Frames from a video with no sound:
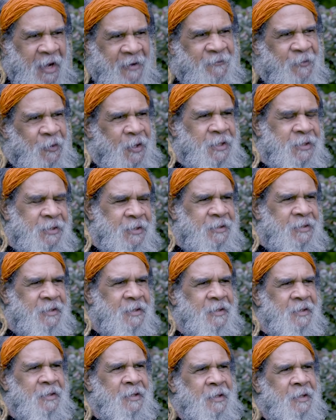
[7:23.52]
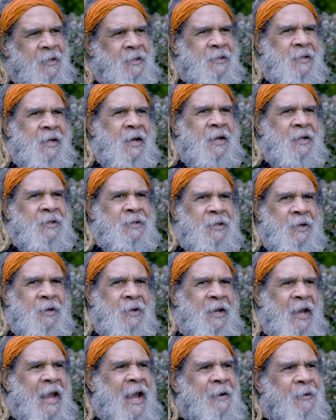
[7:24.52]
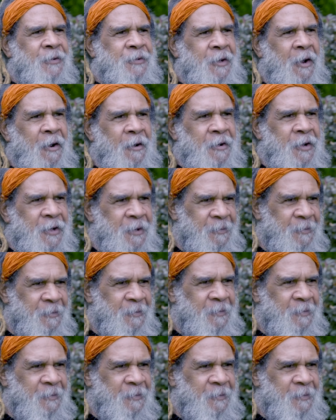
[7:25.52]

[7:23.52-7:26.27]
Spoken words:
voices and start asserting our authority.